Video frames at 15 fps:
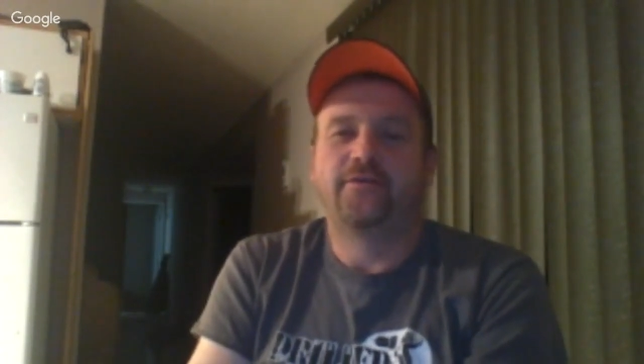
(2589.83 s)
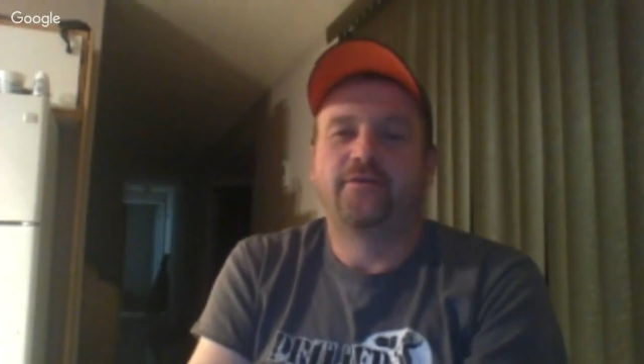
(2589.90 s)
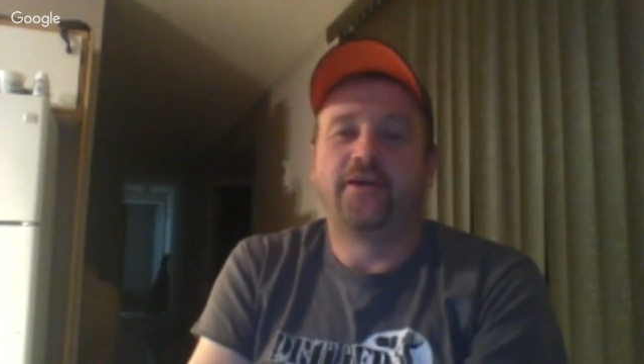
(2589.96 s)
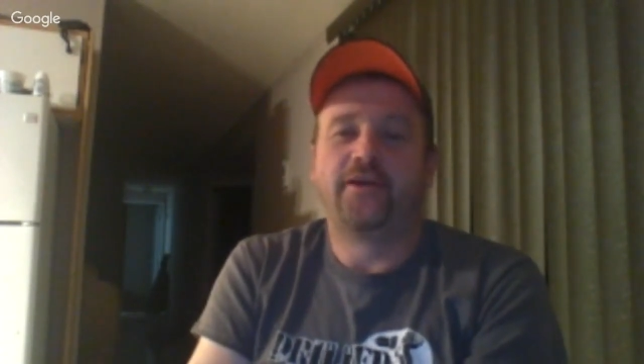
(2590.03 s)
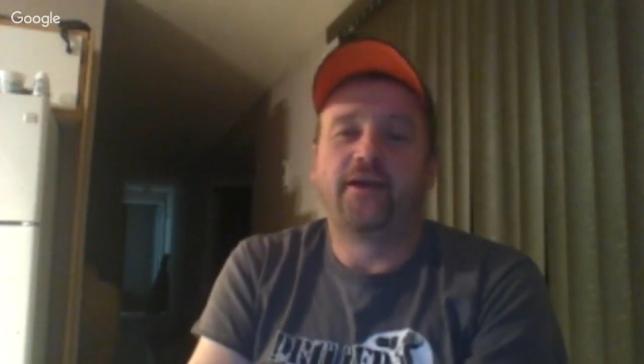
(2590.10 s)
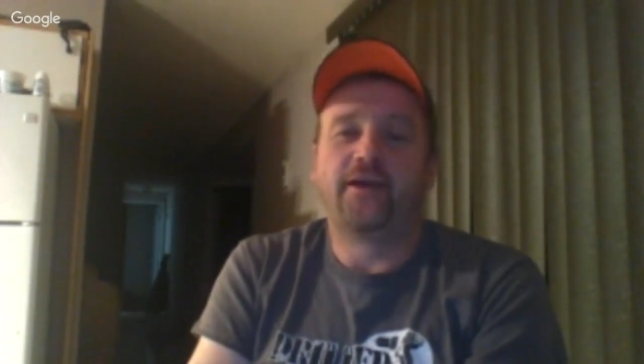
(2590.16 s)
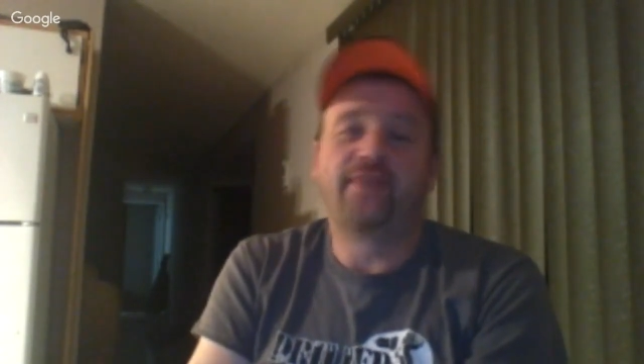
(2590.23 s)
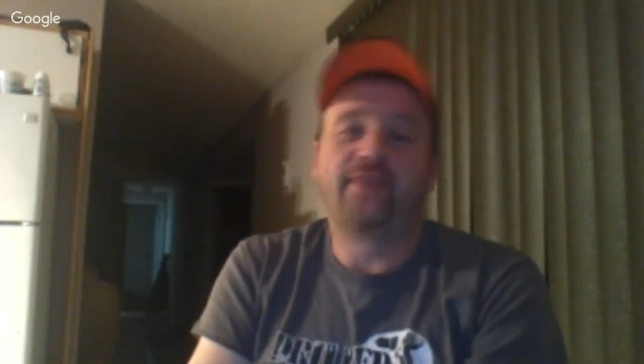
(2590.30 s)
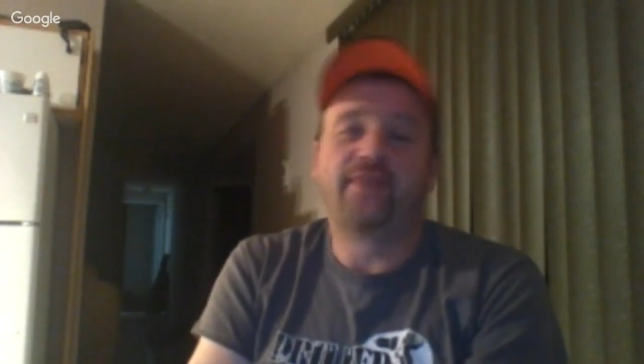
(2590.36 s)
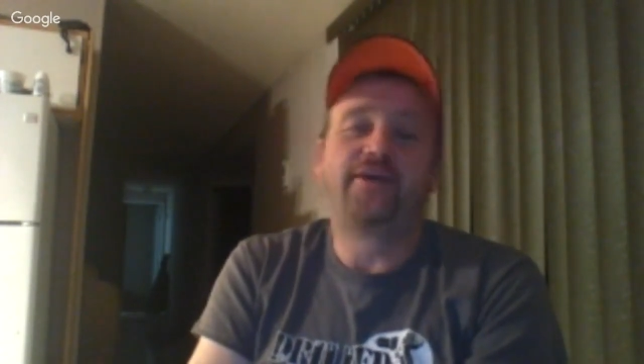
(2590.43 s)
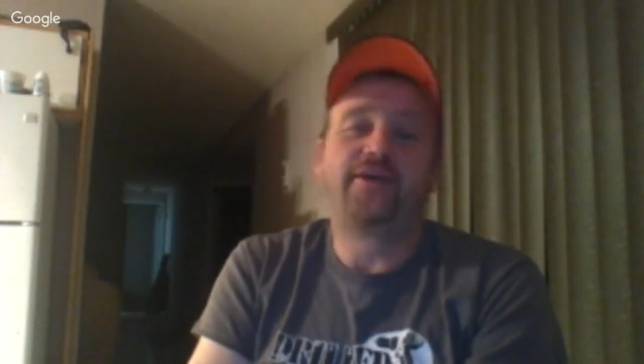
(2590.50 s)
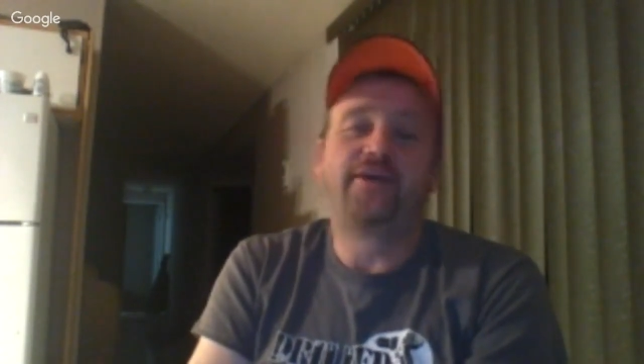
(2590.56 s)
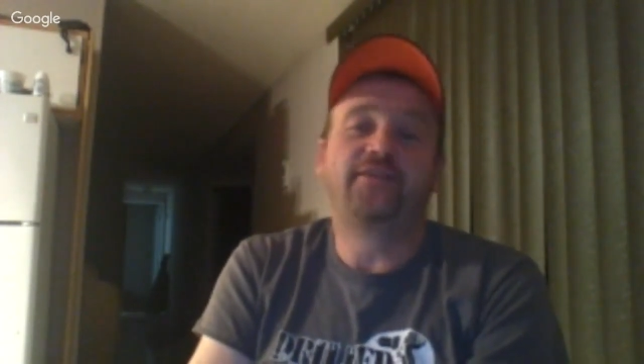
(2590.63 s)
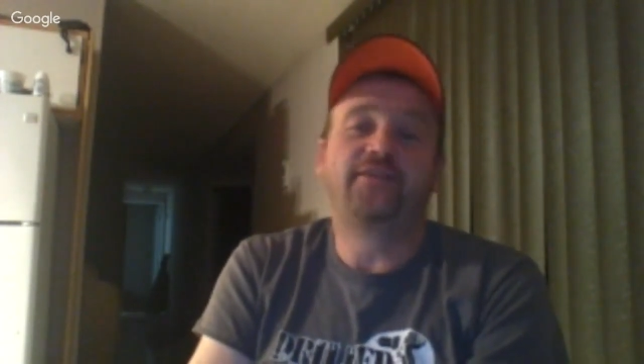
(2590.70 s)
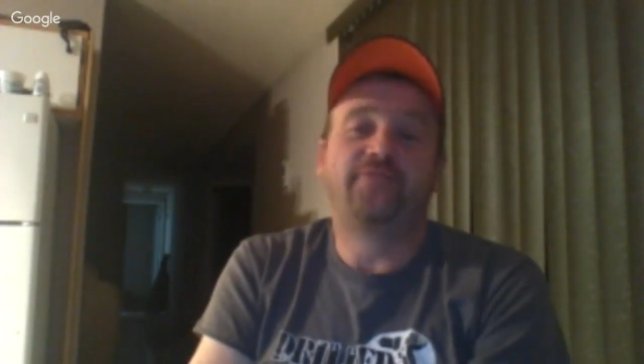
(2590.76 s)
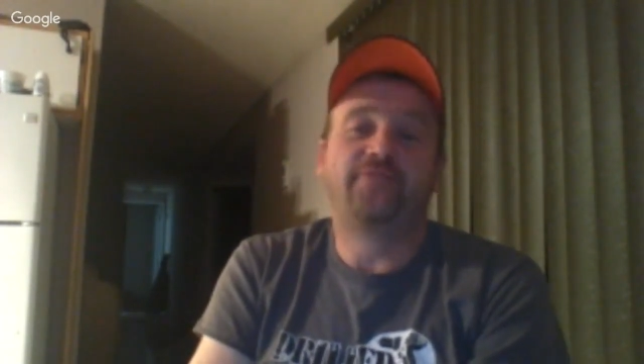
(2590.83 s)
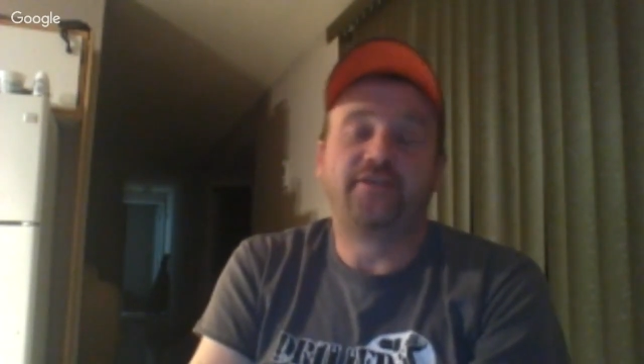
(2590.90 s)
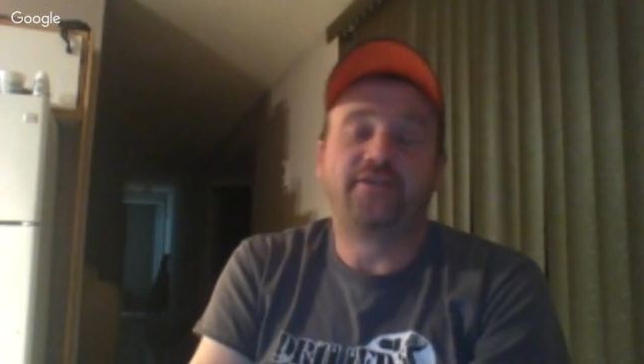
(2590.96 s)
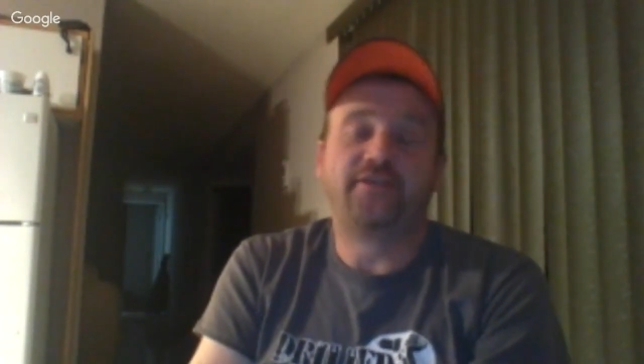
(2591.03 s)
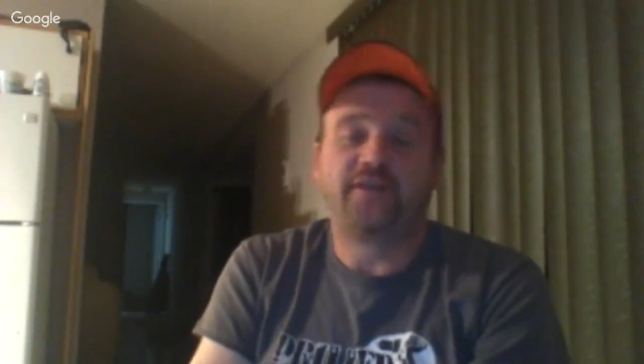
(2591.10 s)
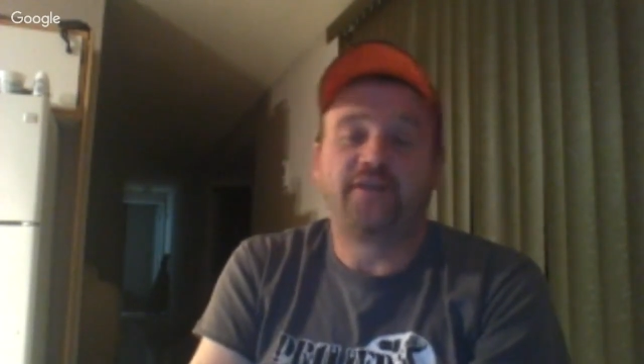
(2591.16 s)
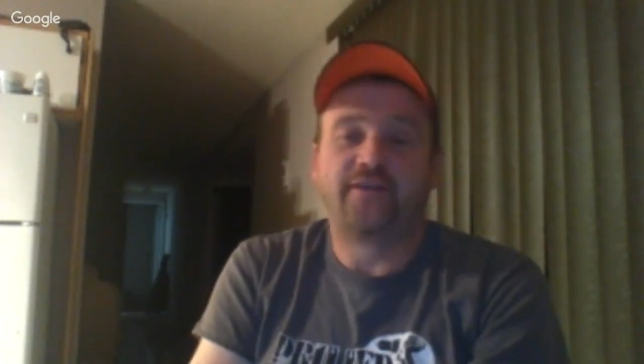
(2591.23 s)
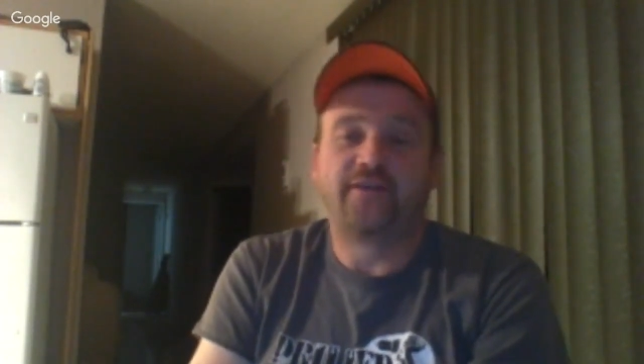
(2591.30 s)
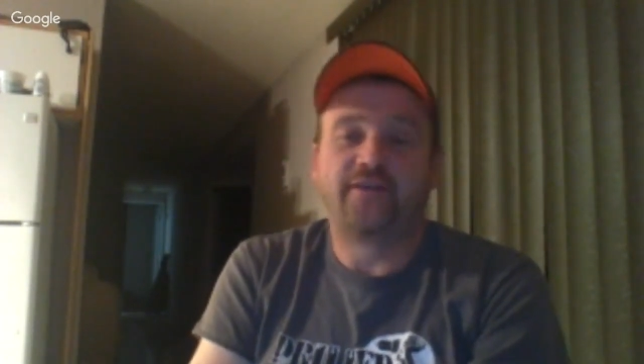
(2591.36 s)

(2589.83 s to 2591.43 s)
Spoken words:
And I haven't ice fished yet,